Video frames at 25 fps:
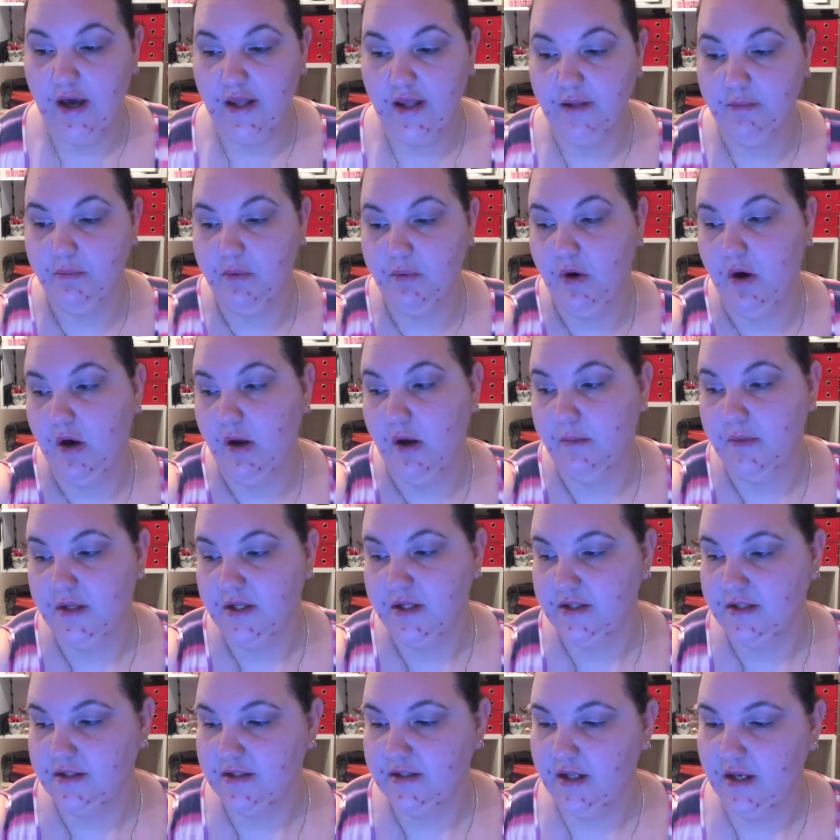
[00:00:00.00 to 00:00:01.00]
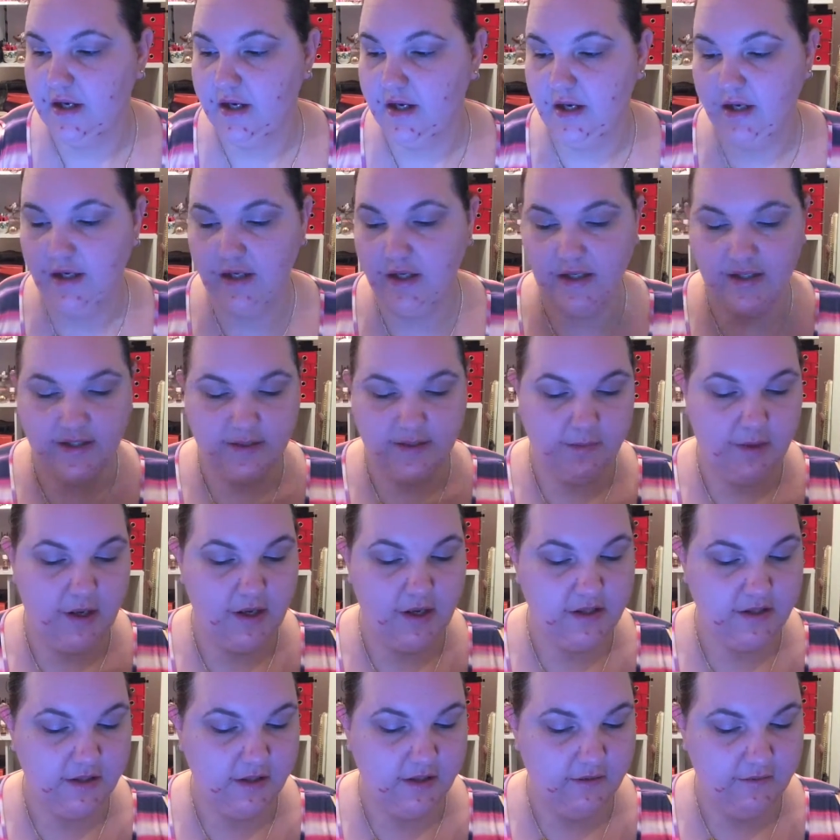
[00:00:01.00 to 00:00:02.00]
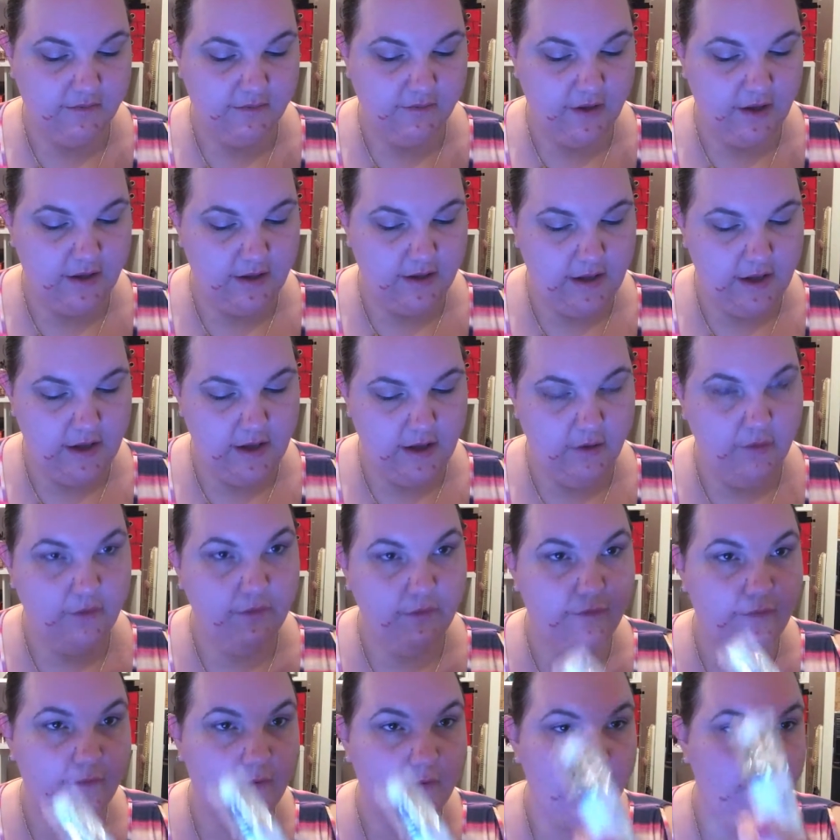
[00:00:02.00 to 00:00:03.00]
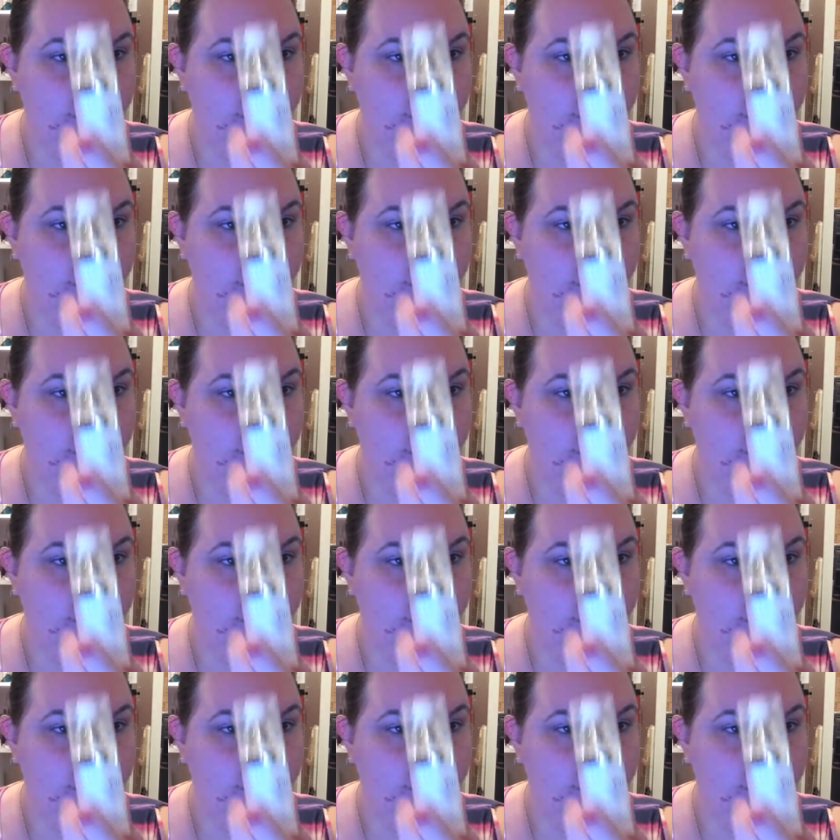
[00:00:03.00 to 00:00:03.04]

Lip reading: Other primers that are inexpensive are the e.l.f.